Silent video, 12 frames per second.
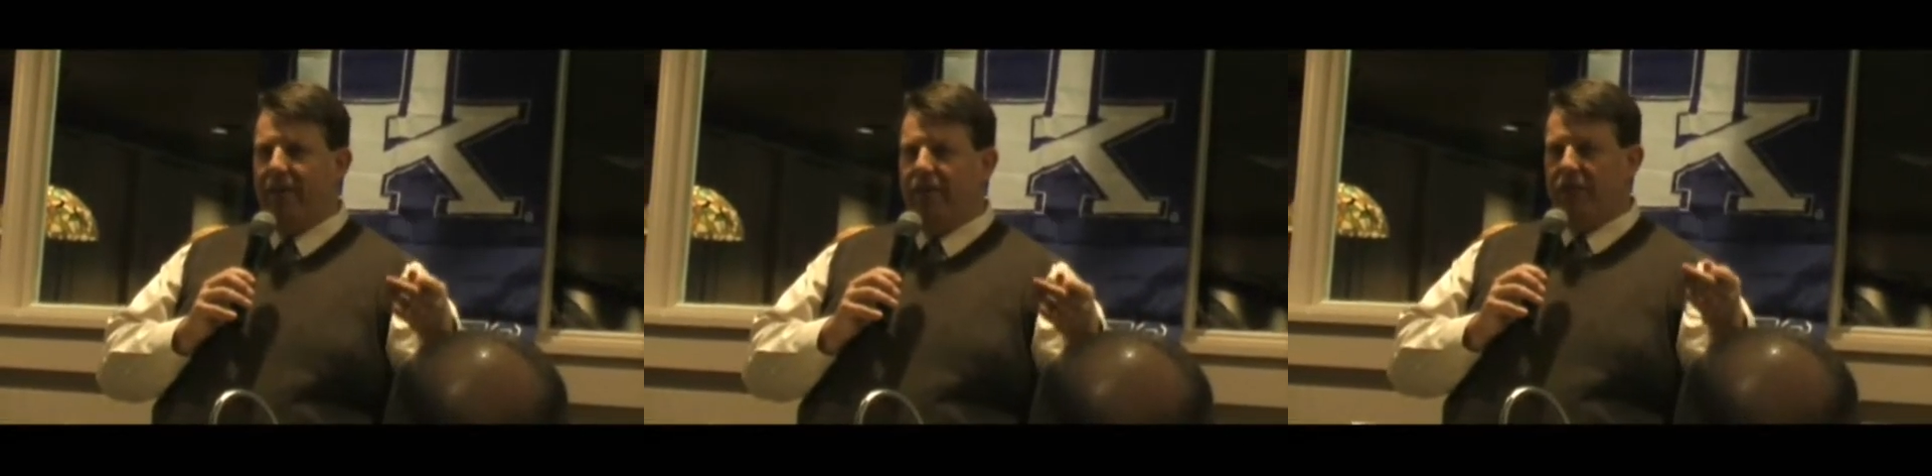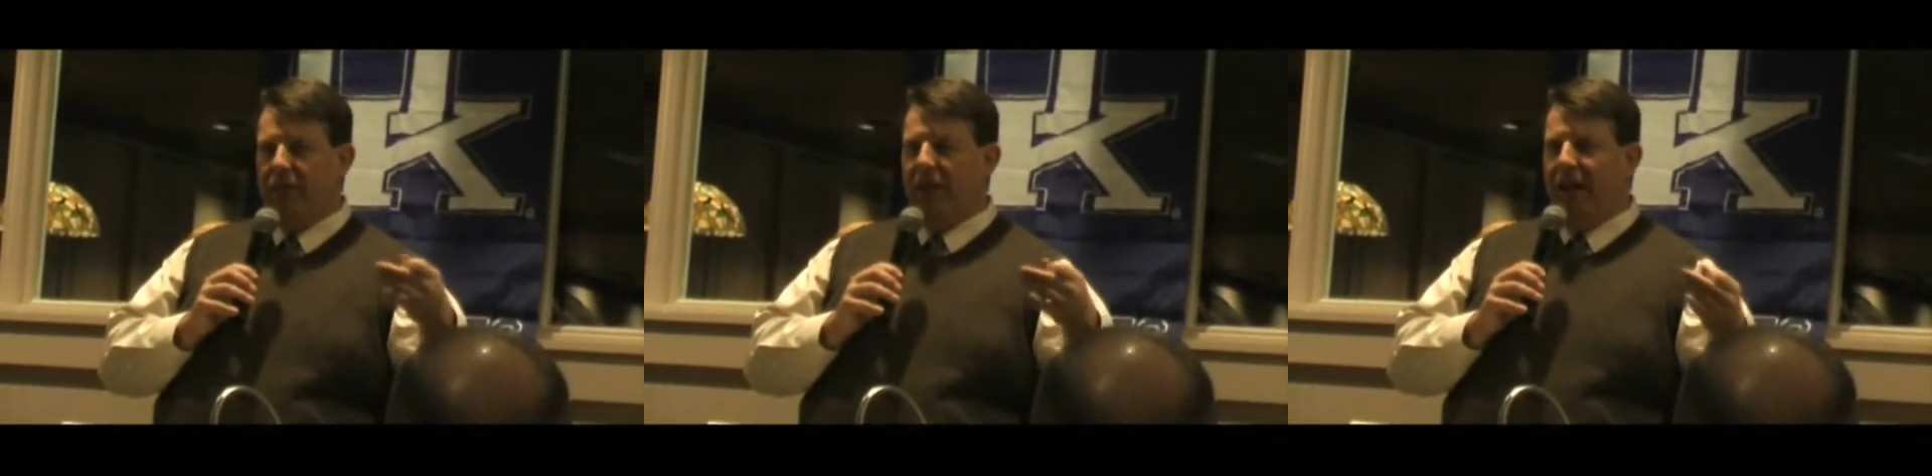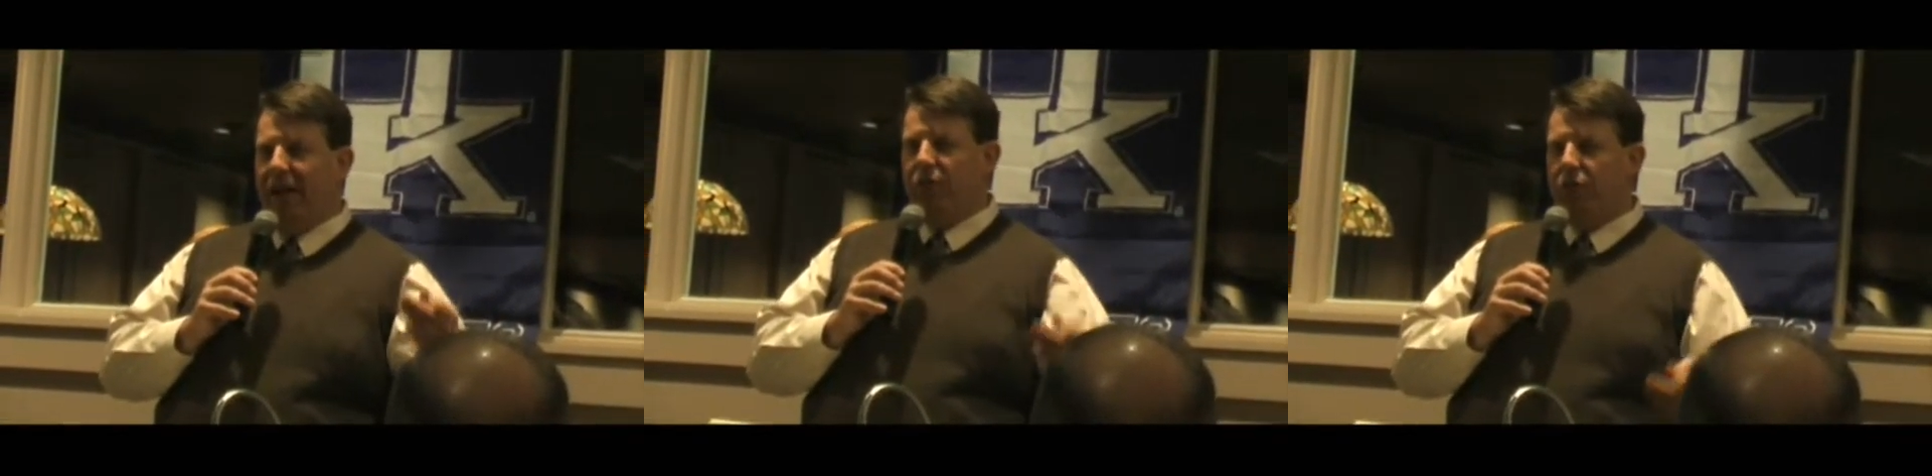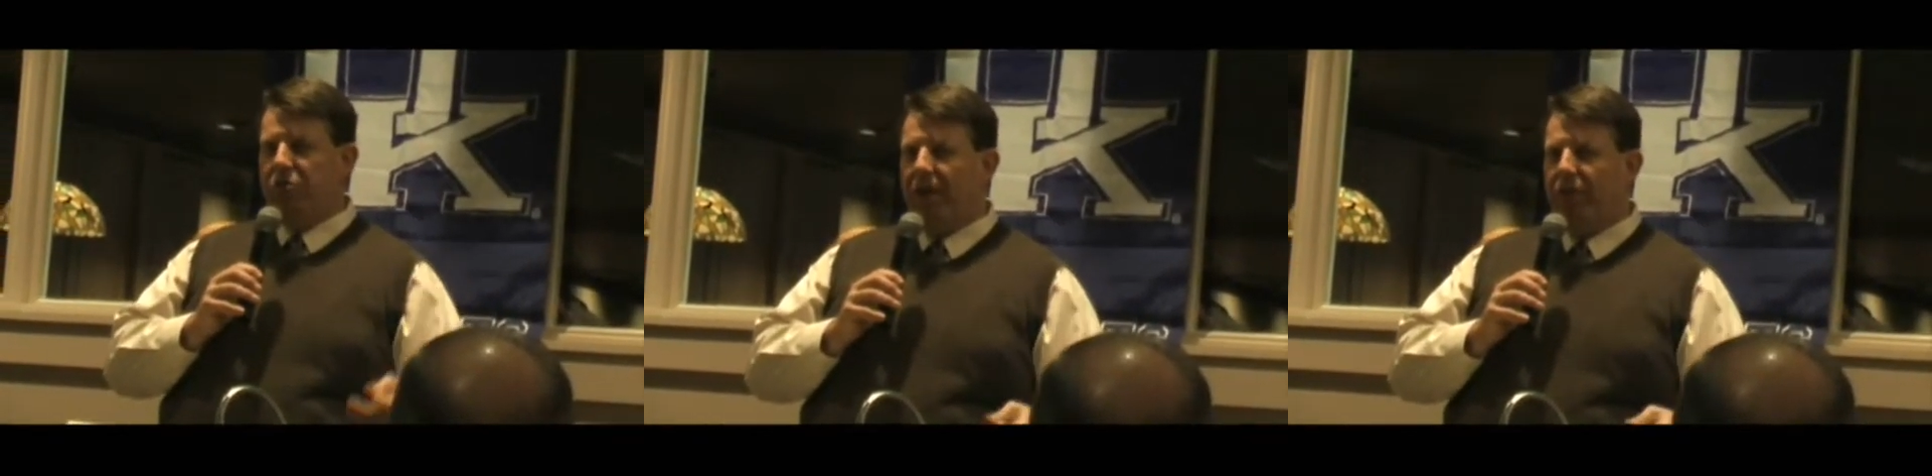see the live
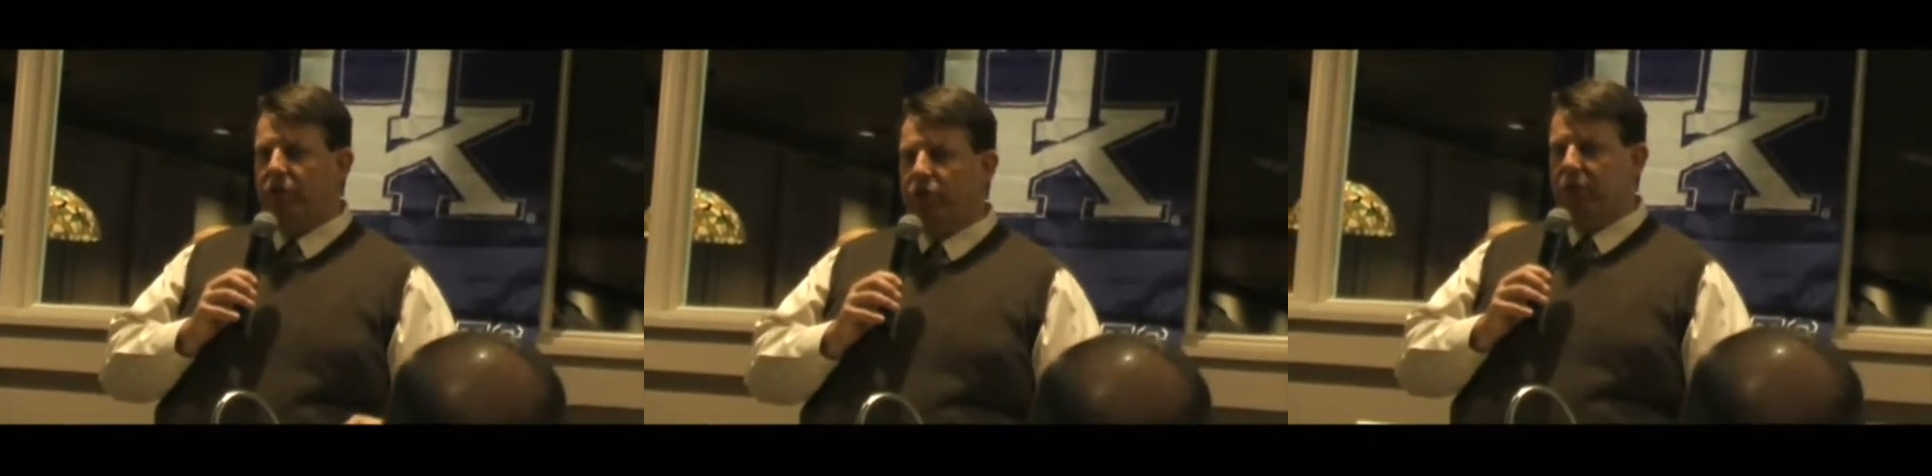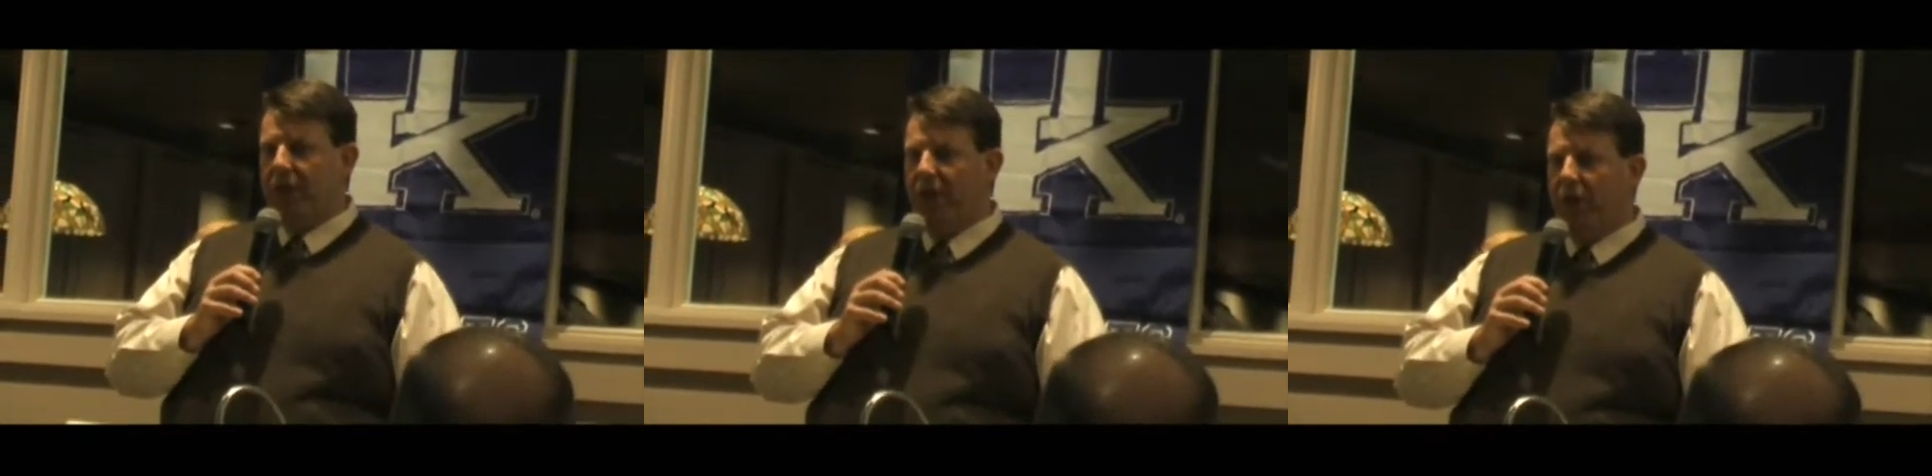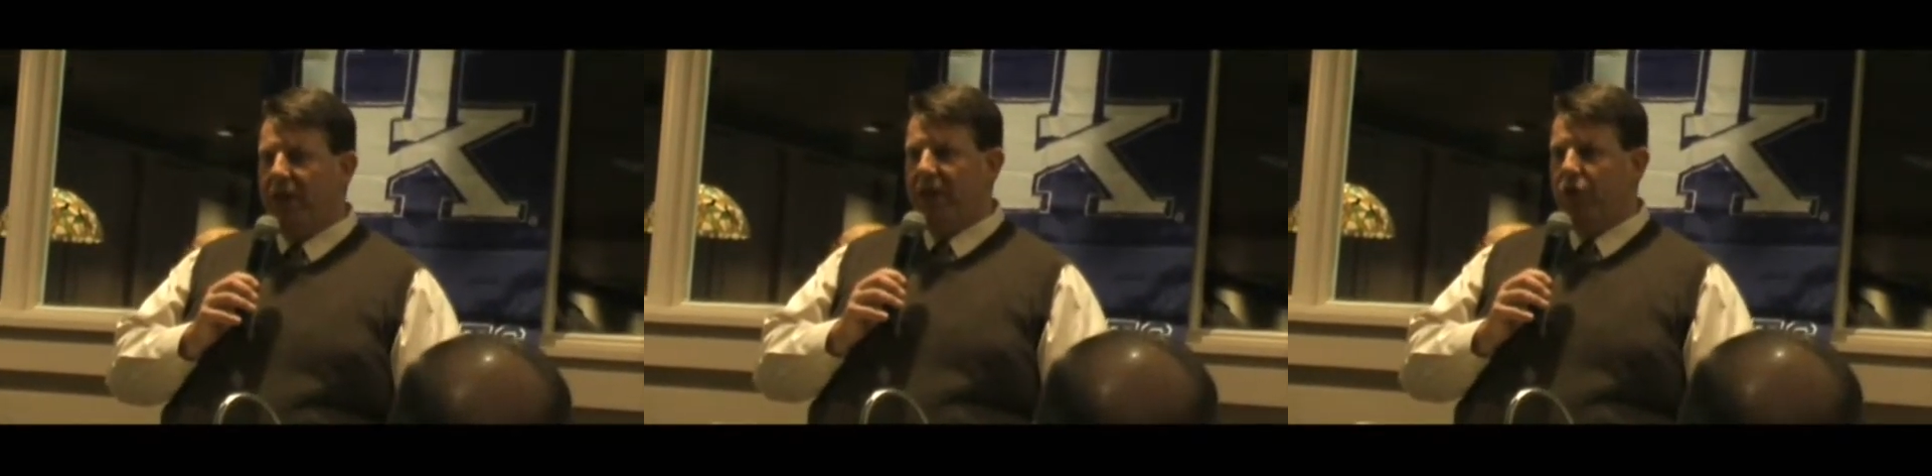news conference from Jay List and